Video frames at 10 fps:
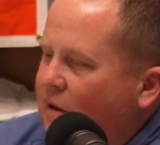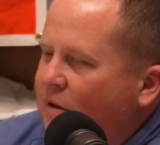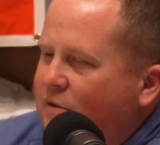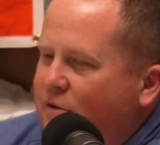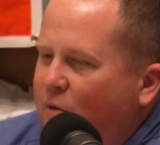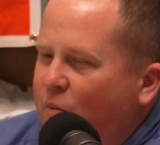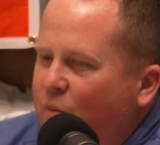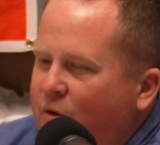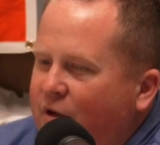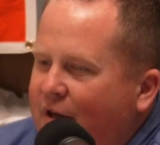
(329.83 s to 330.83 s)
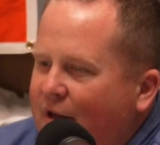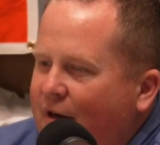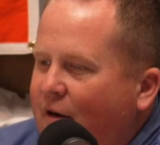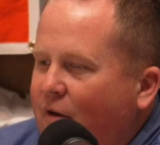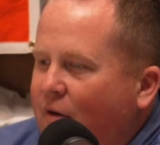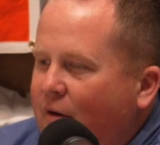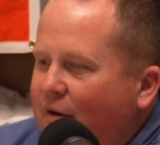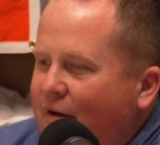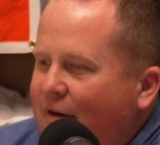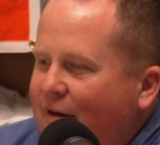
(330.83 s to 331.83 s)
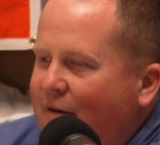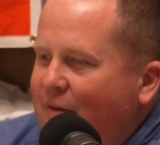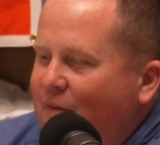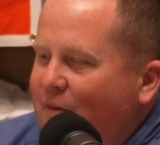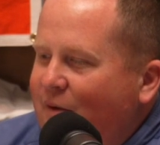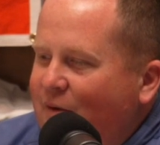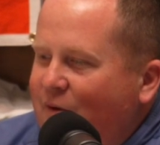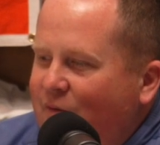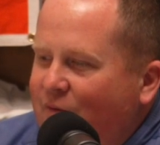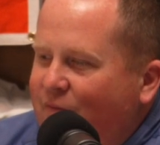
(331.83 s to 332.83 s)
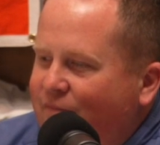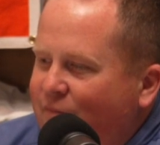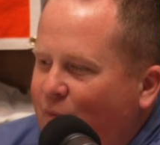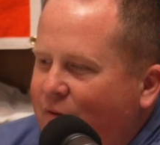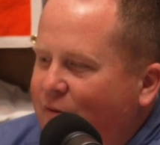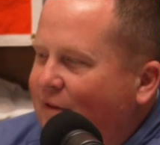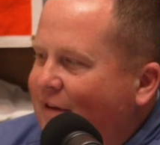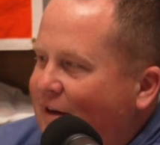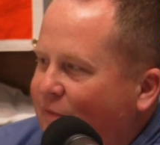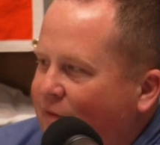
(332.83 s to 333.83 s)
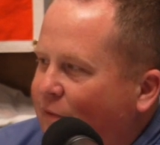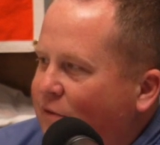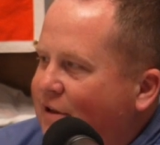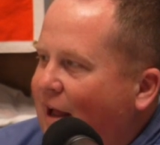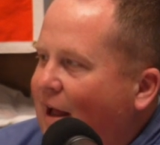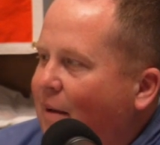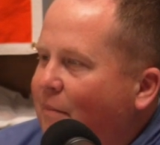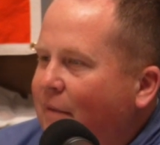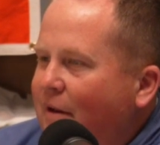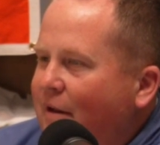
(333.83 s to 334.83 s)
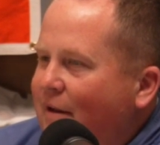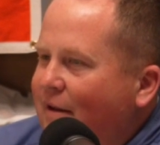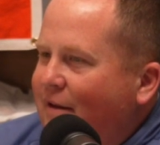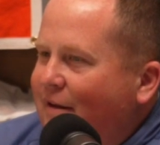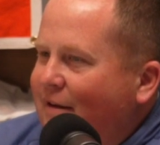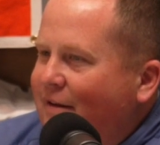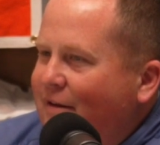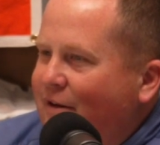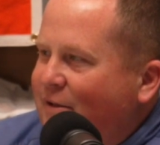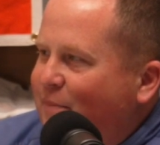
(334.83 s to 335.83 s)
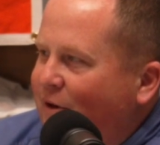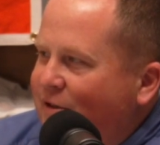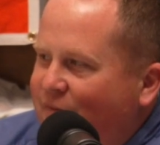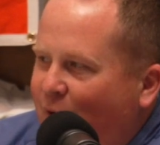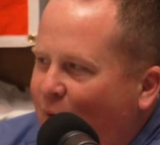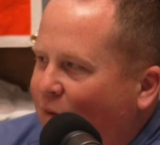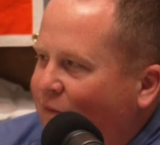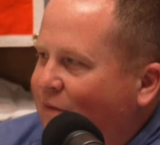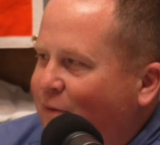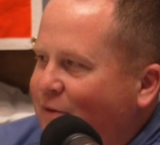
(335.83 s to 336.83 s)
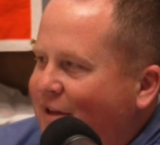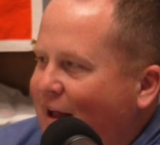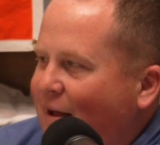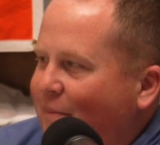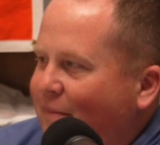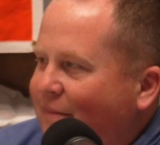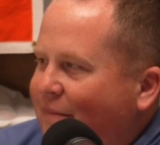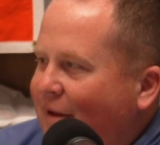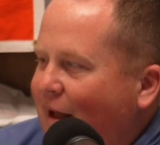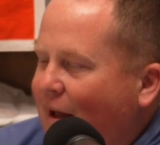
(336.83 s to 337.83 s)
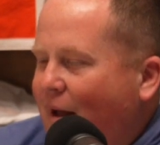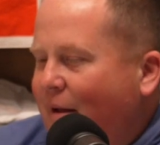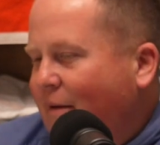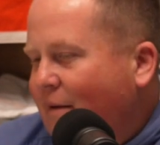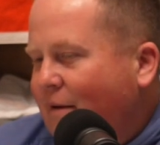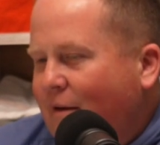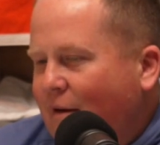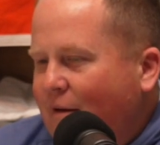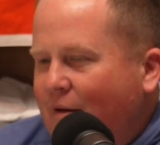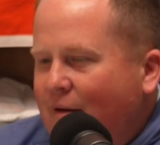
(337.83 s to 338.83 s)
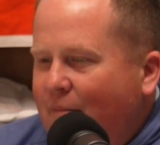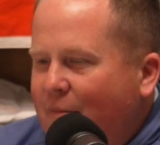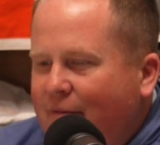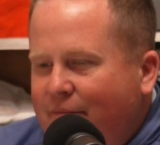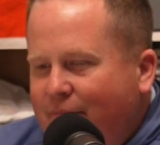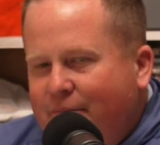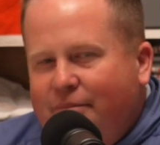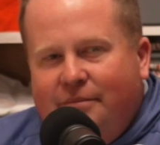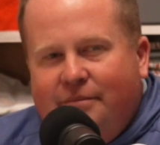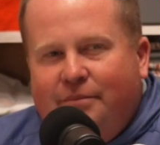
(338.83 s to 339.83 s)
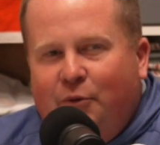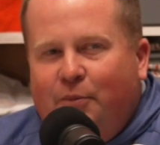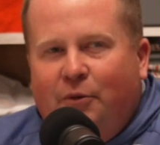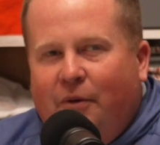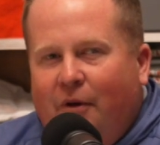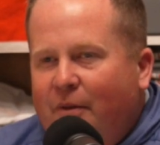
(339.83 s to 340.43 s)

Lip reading: So when you get here, you've run through the T for the first time, you experience a vol walk for the first time. I'm not poo-pooing on the